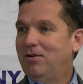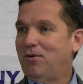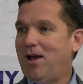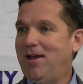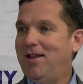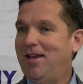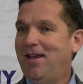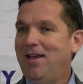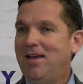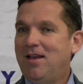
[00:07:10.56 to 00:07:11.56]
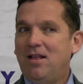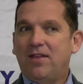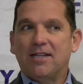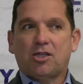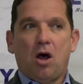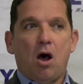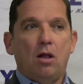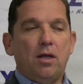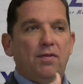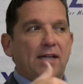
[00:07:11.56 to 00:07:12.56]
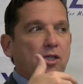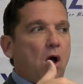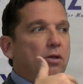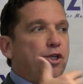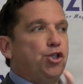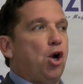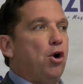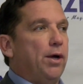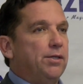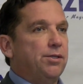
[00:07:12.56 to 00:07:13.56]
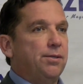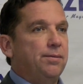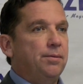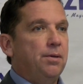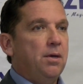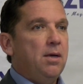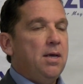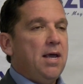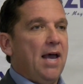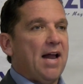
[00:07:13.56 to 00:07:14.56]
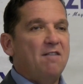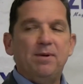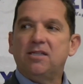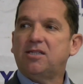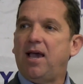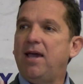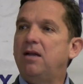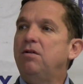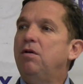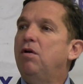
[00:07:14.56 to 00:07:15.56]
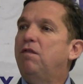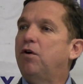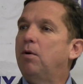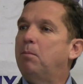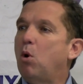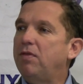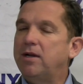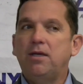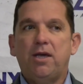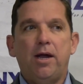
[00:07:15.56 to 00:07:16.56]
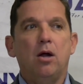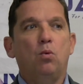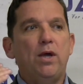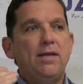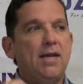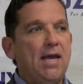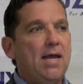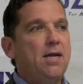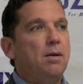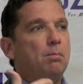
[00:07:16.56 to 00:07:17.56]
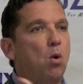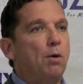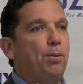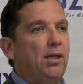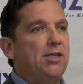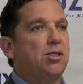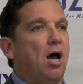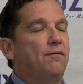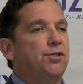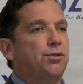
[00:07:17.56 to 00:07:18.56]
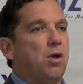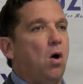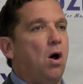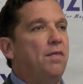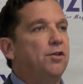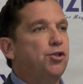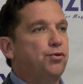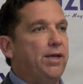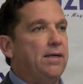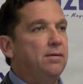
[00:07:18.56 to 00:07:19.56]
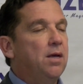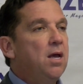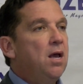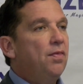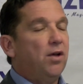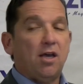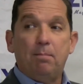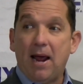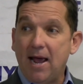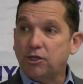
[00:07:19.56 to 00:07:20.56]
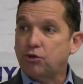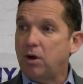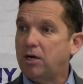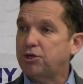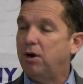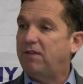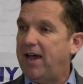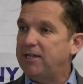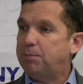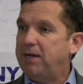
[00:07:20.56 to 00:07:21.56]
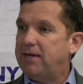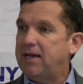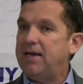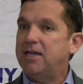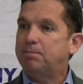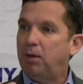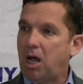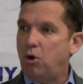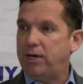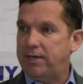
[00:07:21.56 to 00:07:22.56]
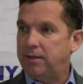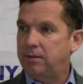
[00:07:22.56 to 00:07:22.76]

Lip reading: Right? That's called deterrence. And I've been saying for more than a year, we need more police officers on the street. The command structure of HPD is bloated.